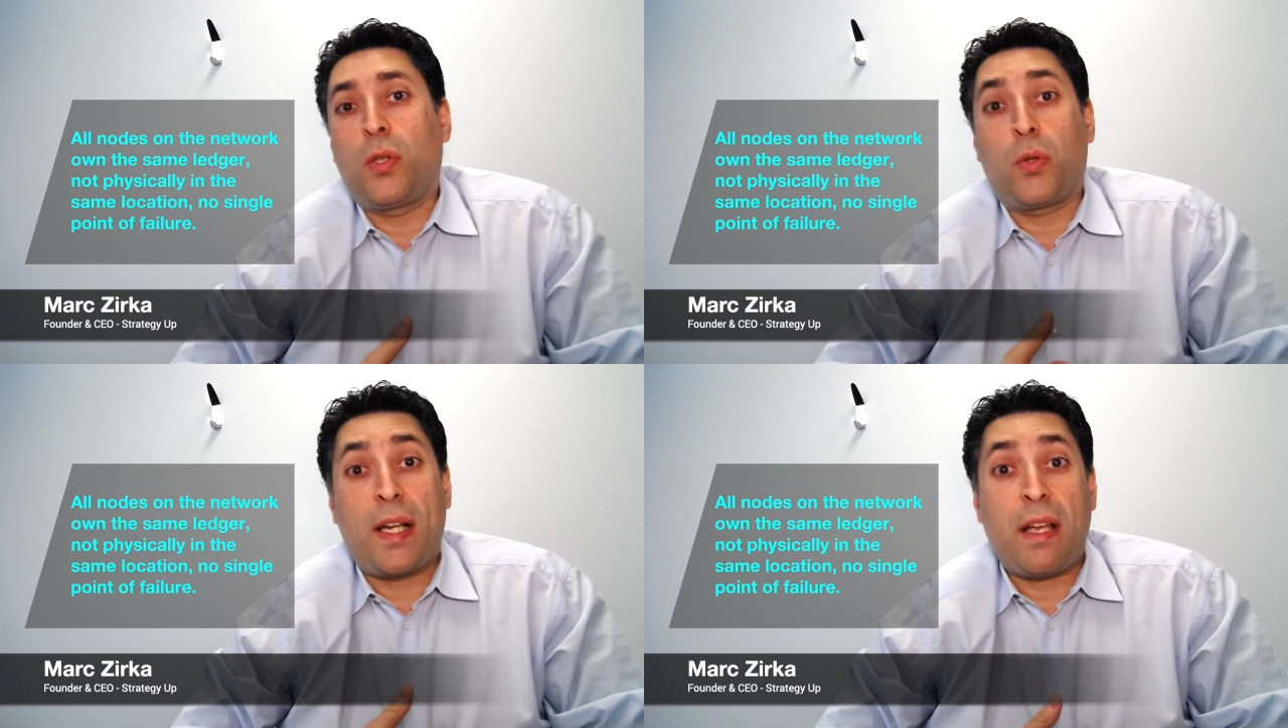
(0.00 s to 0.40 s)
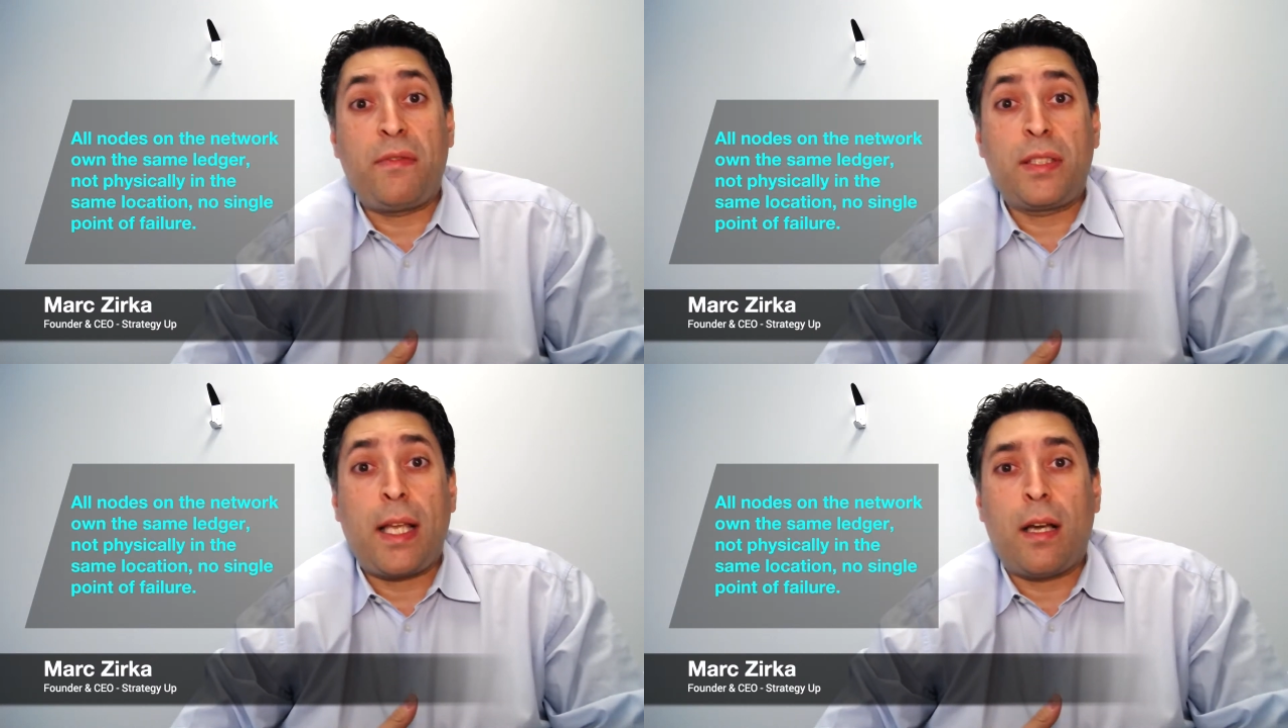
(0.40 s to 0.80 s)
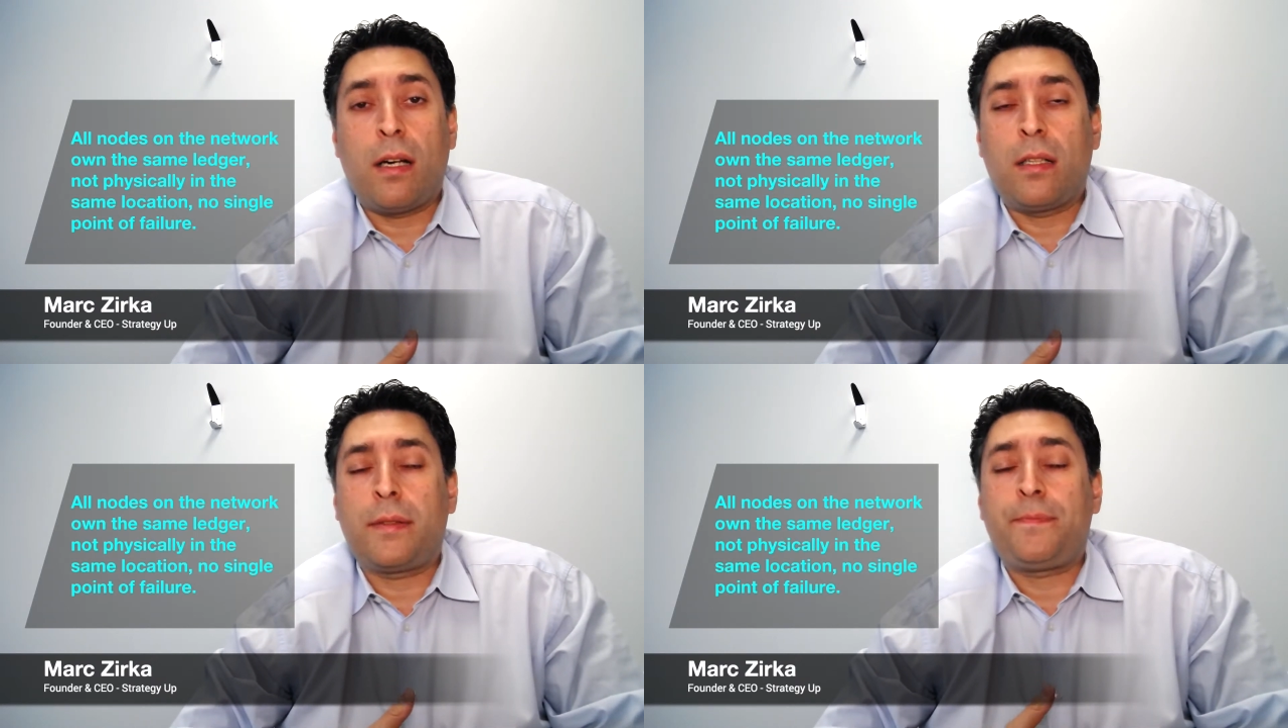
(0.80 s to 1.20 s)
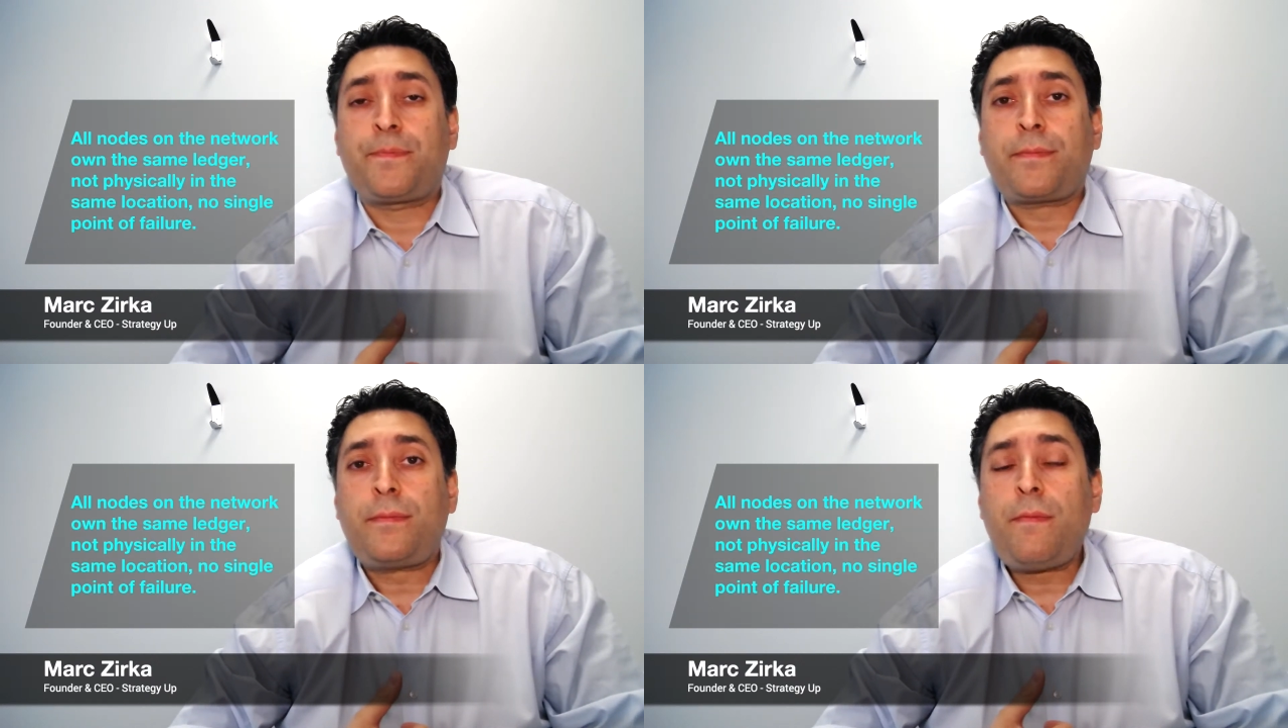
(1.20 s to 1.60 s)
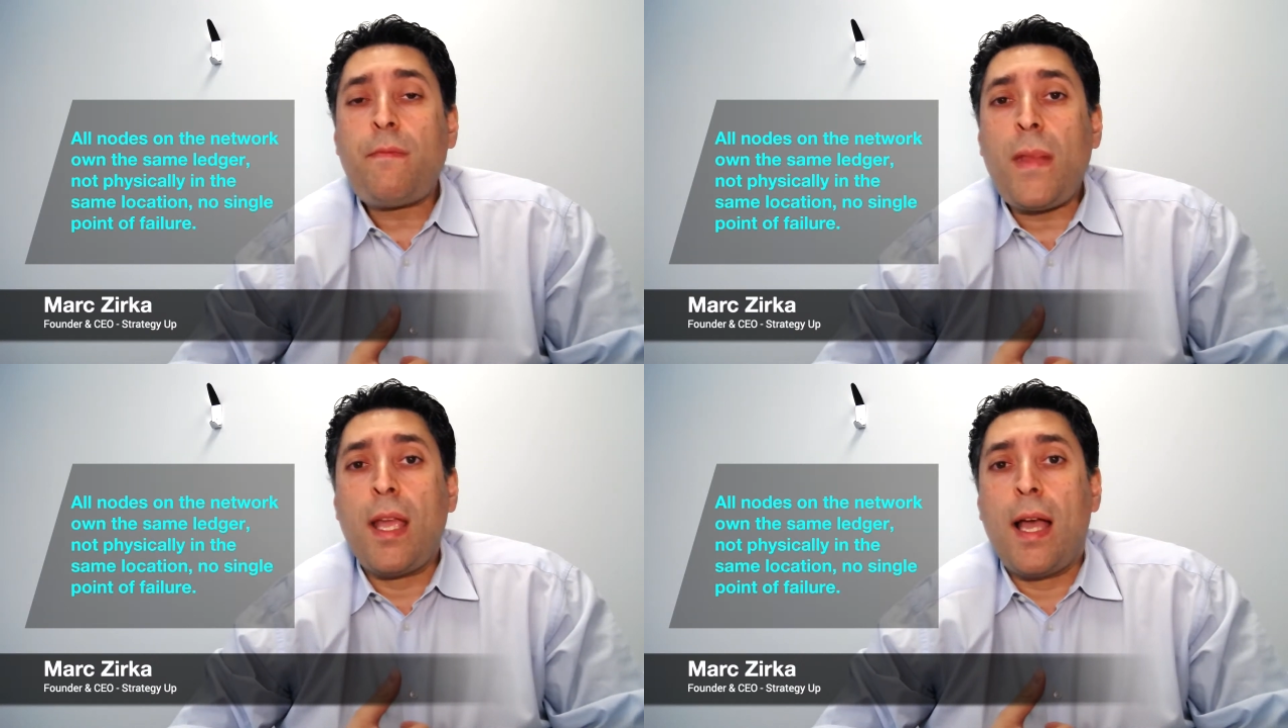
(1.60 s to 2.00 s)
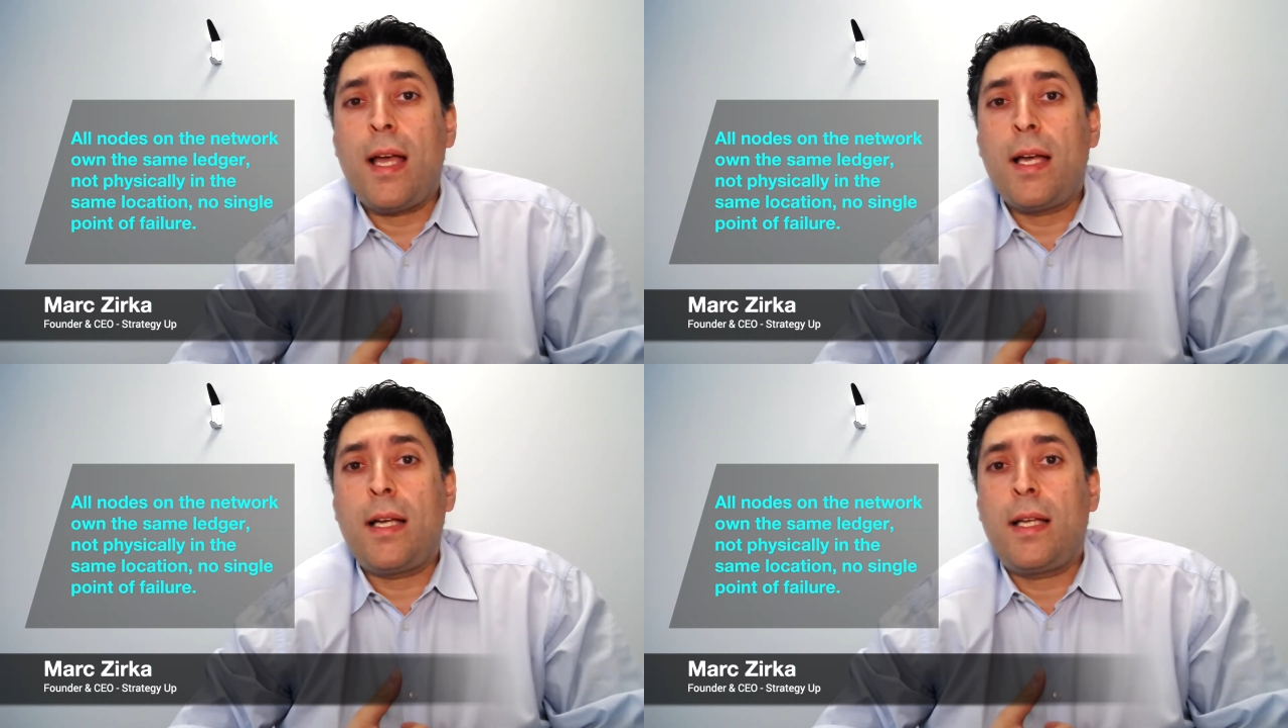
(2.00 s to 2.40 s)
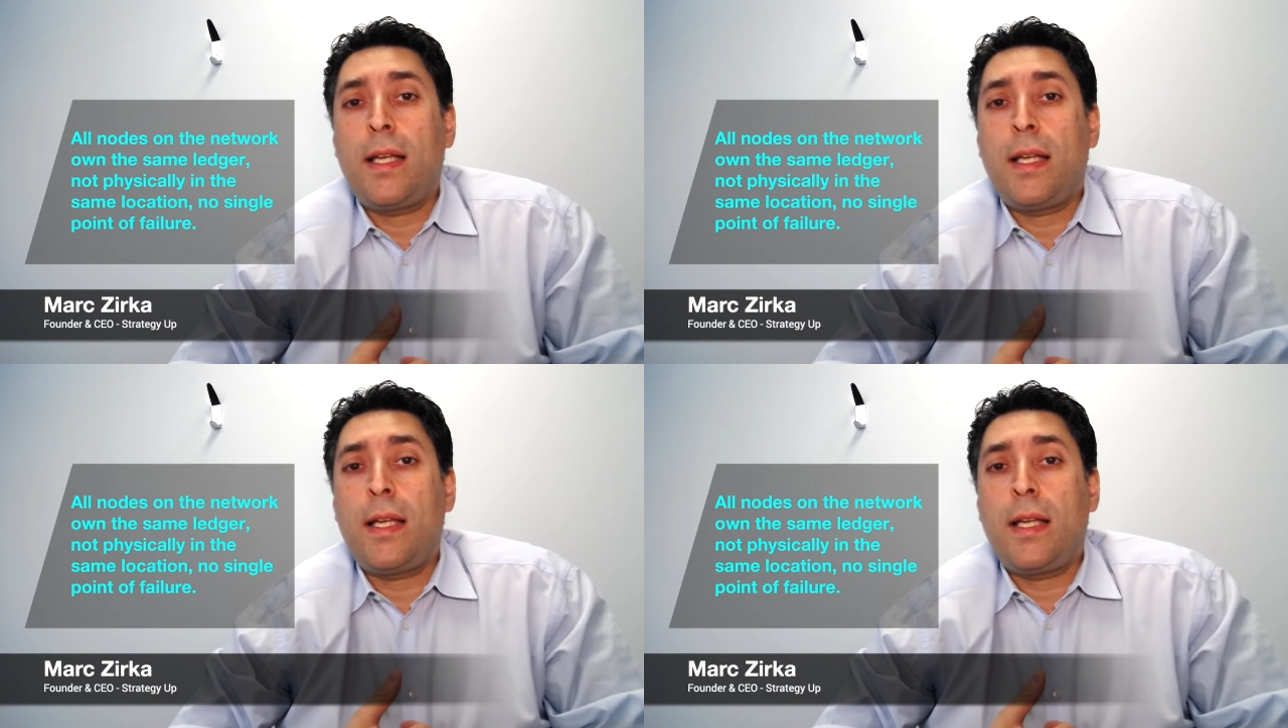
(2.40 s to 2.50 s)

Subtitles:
or wherever they are.